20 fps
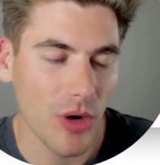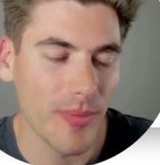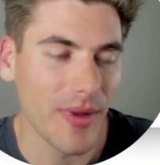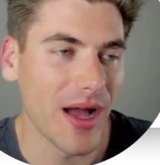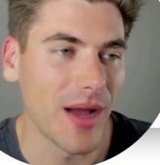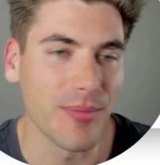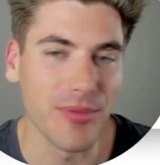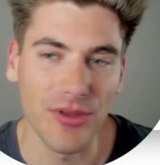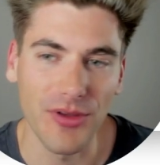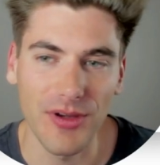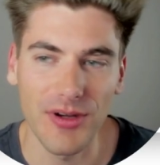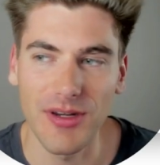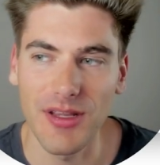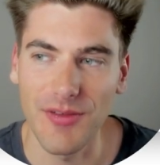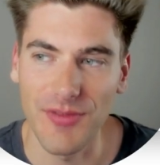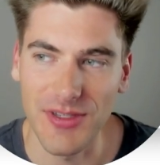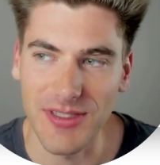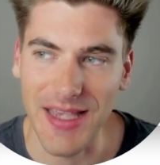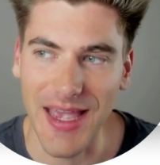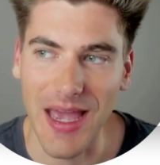popularity of
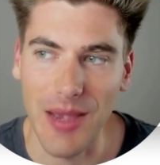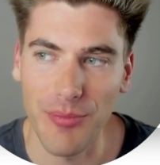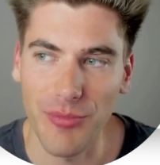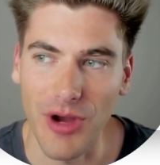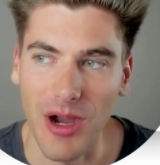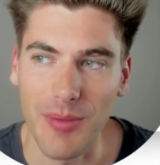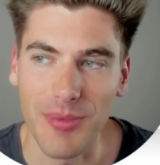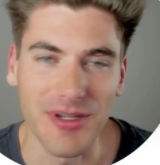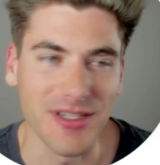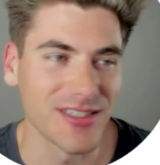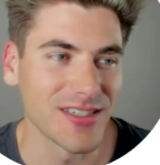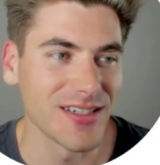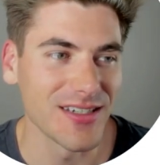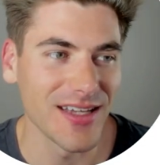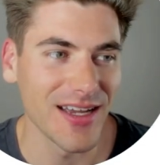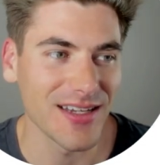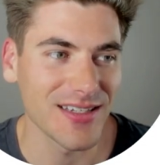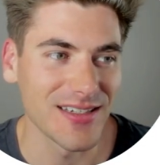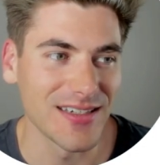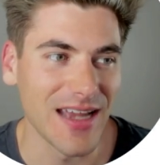this at property
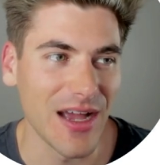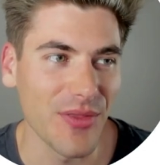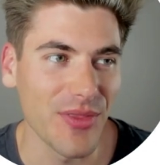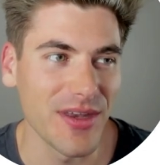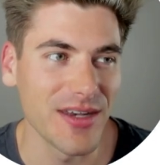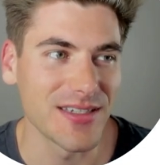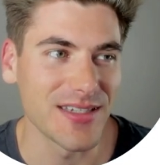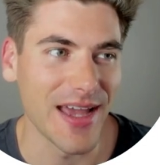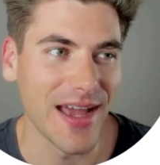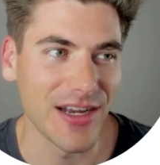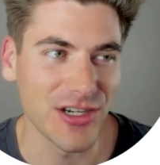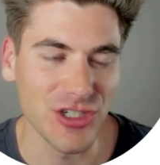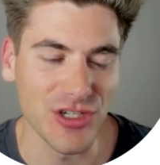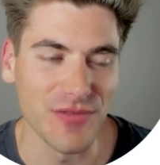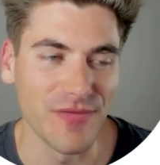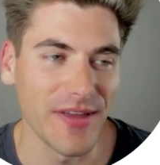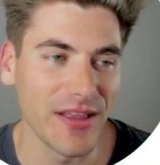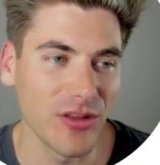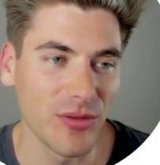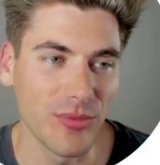syntax now that it's actually
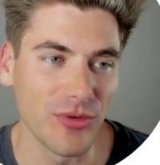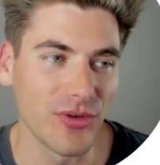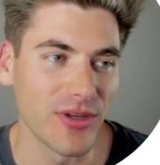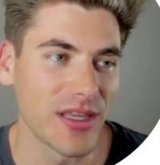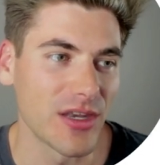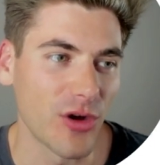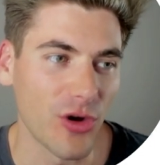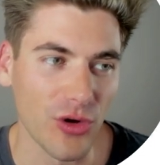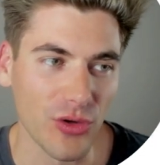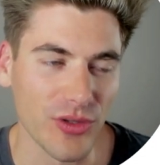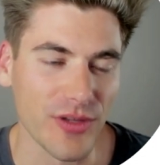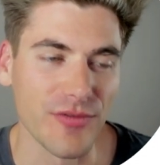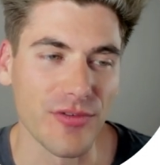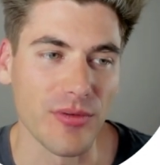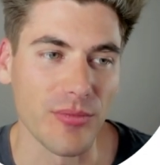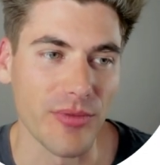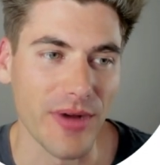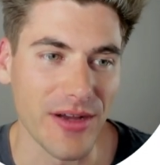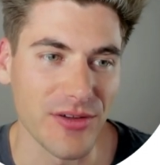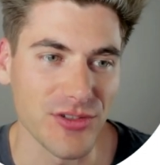available in all different
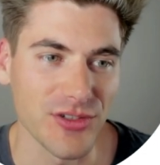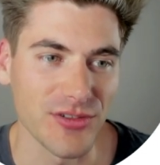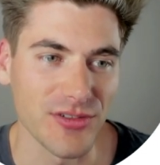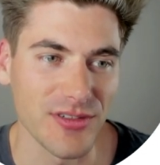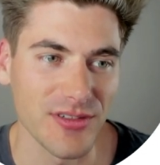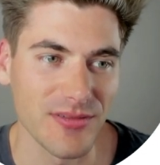browsers.